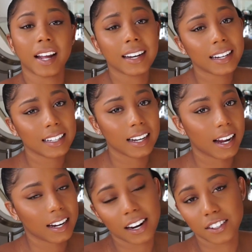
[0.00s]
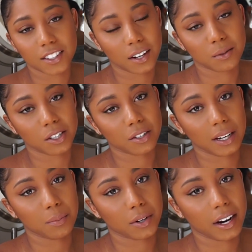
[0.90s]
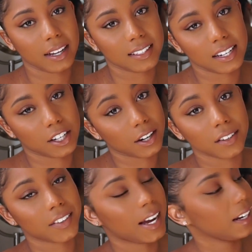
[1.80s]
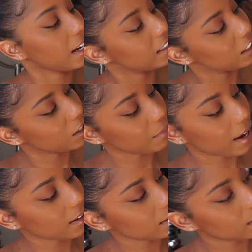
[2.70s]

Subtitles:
$9.99, I just thought it was a great price and a great find at TJMAXX.